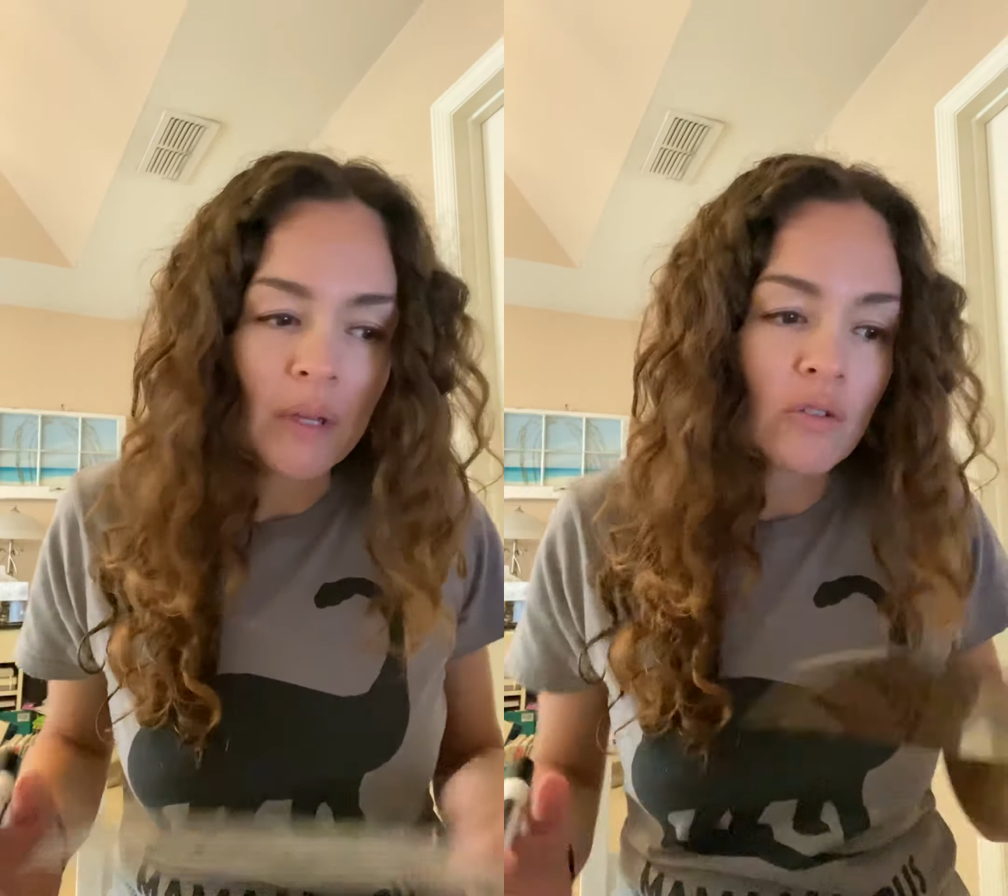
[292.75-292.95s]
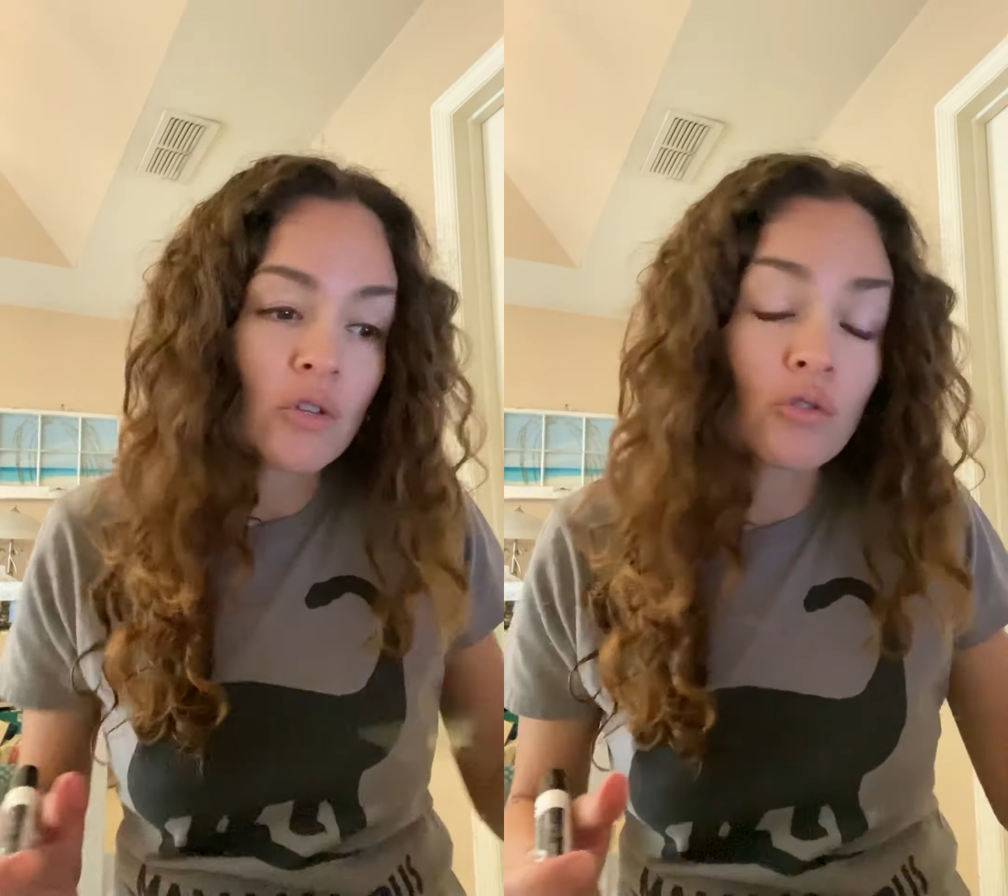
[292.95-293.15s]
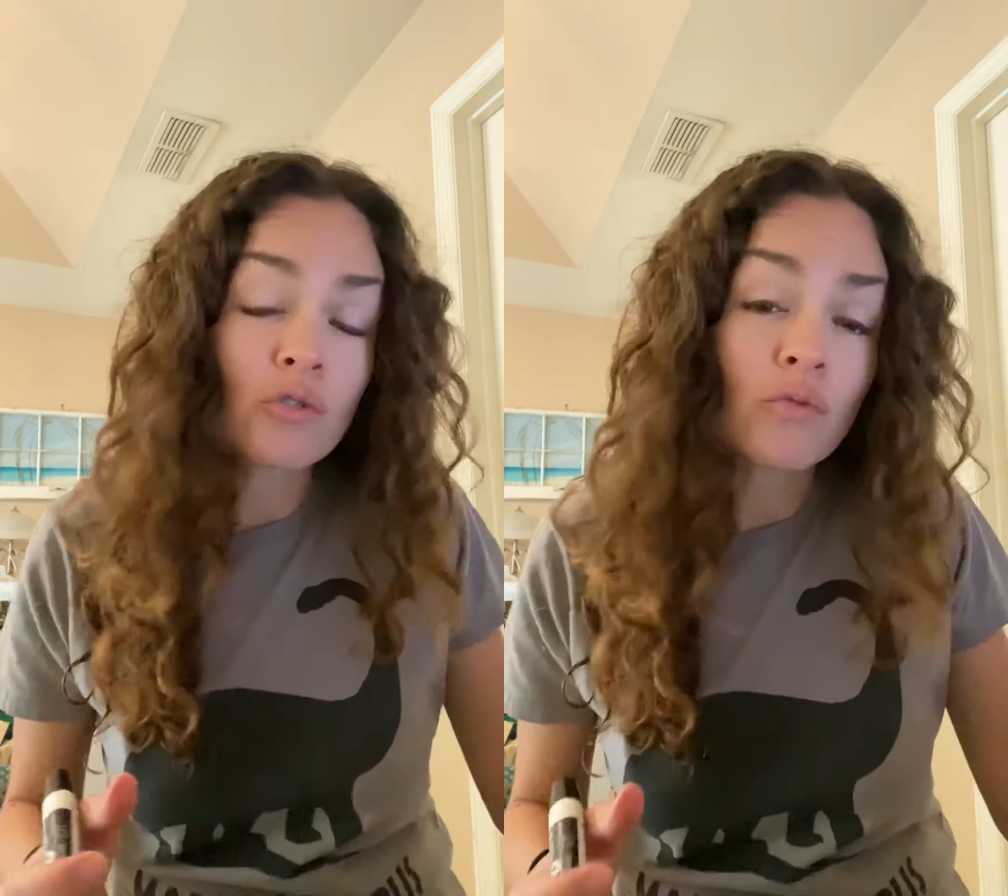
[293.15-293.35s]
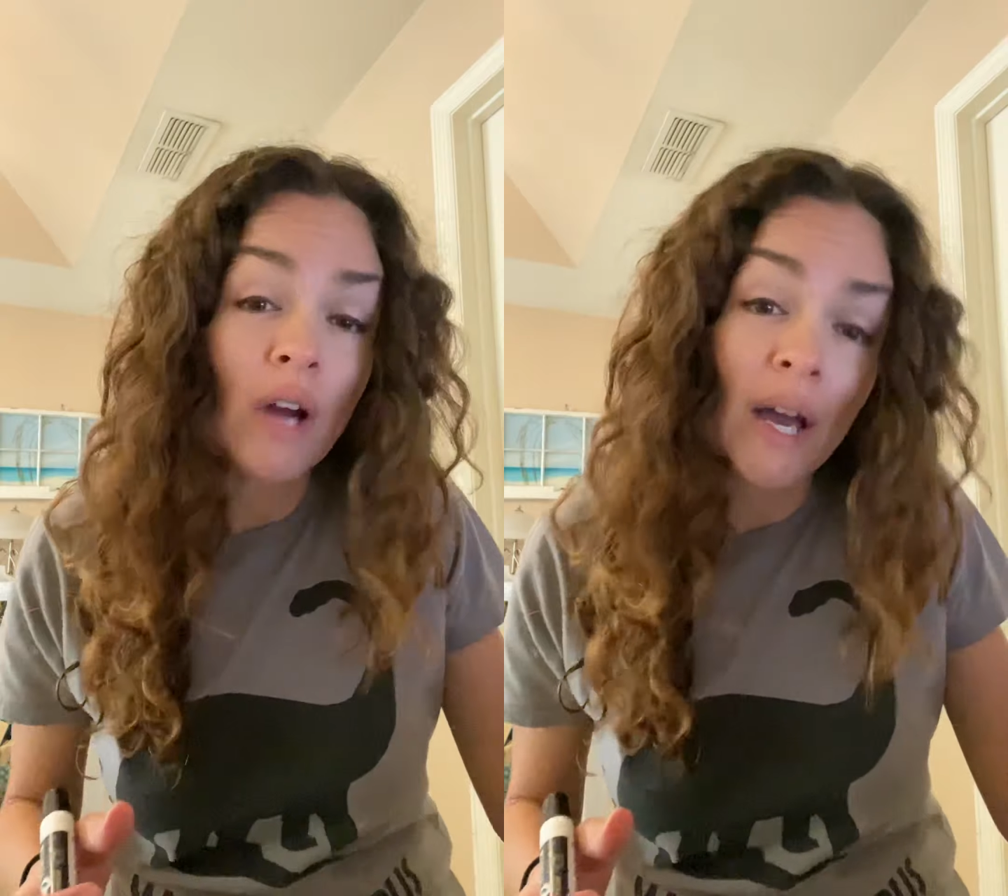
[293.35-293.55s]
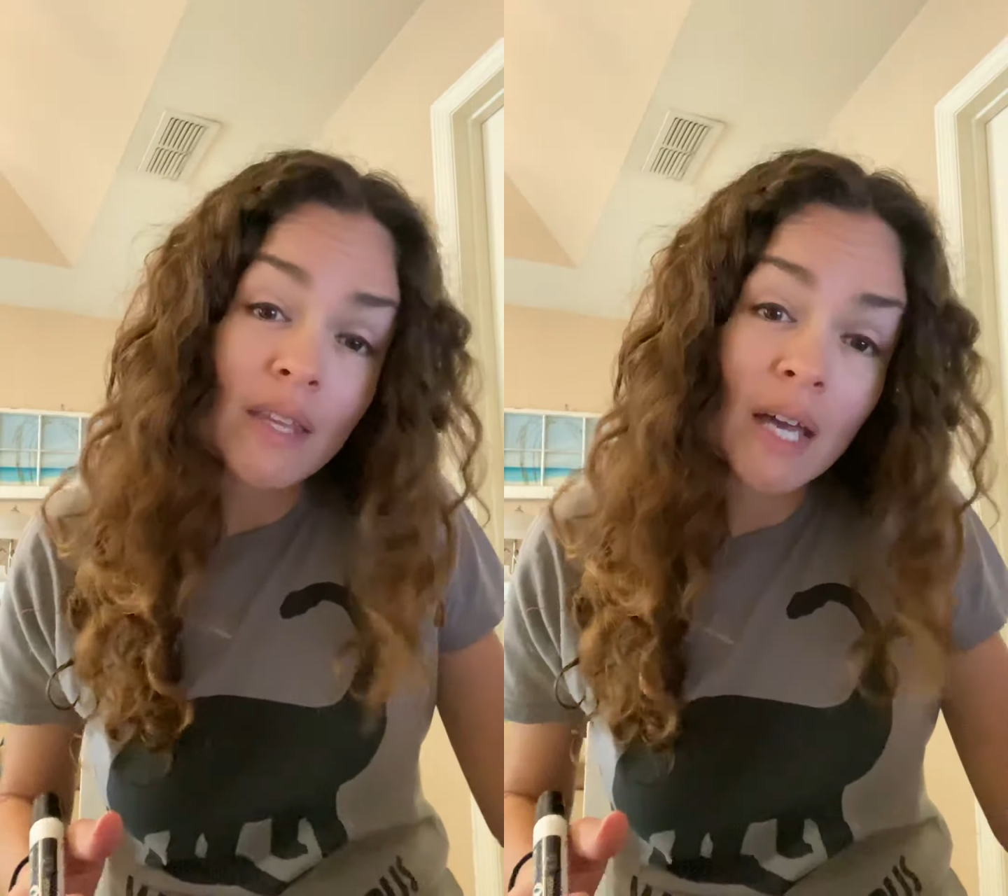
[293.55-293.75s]
So
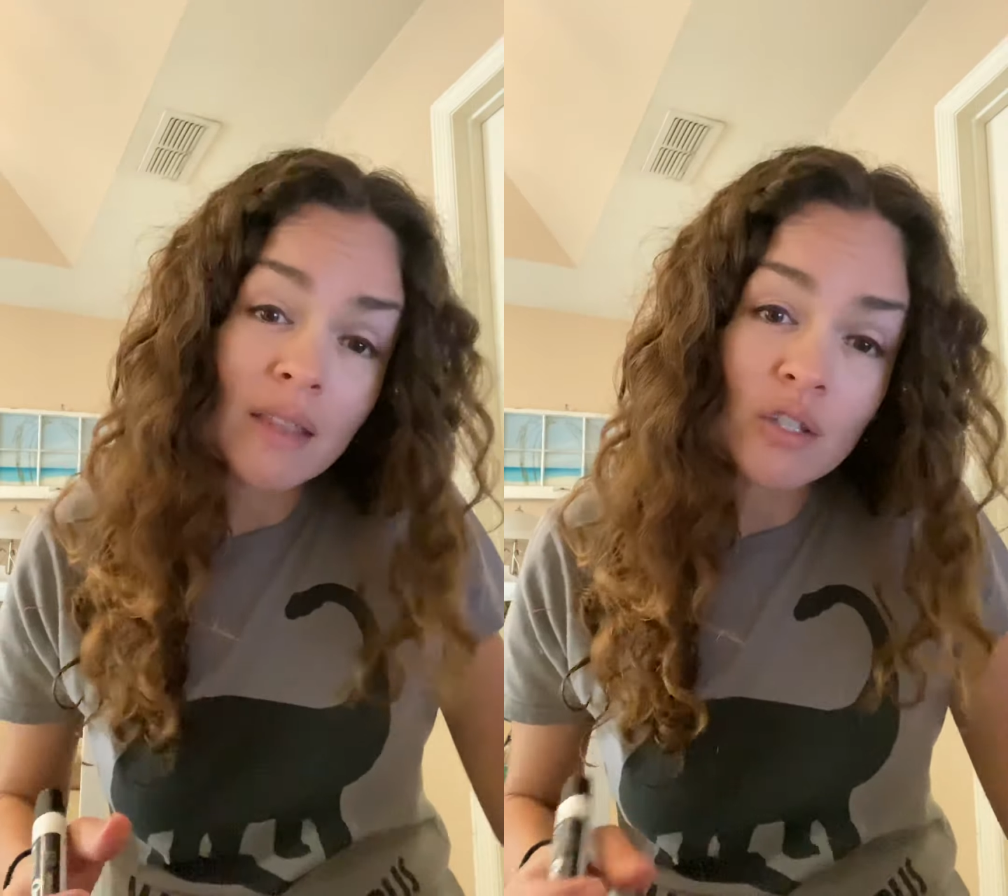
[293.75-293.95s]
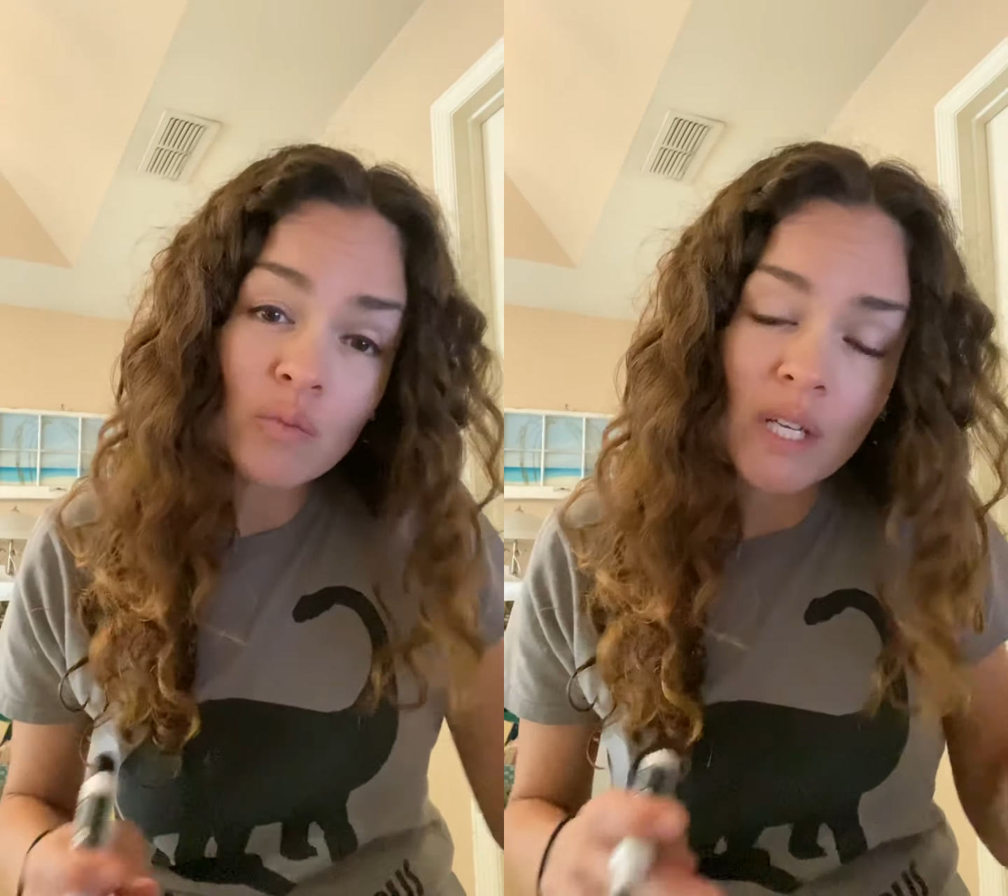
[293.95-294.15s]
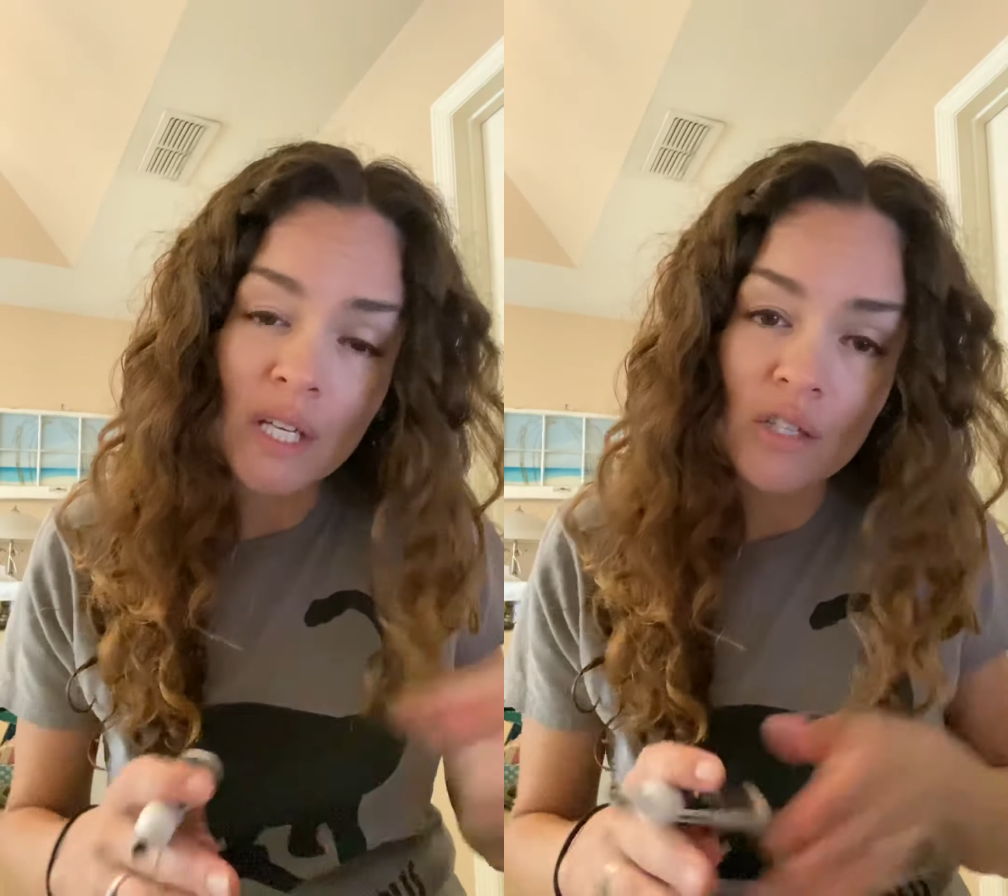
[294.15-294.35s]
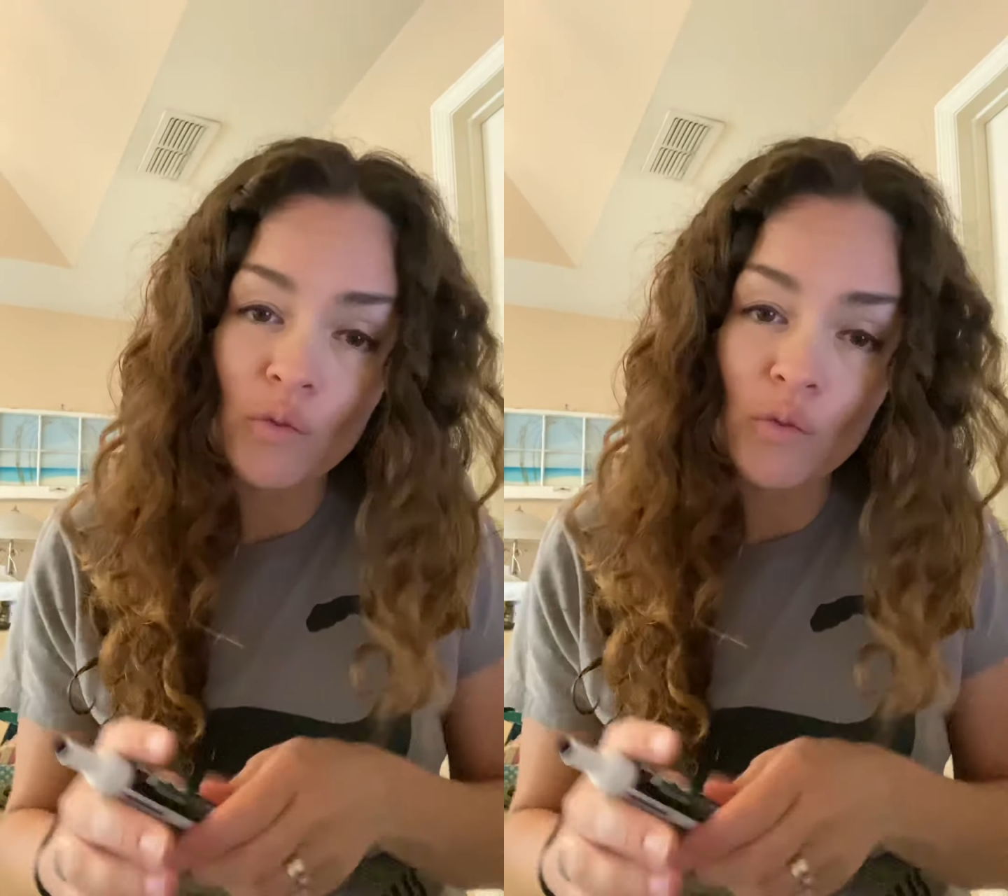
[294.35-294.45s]
try that this week as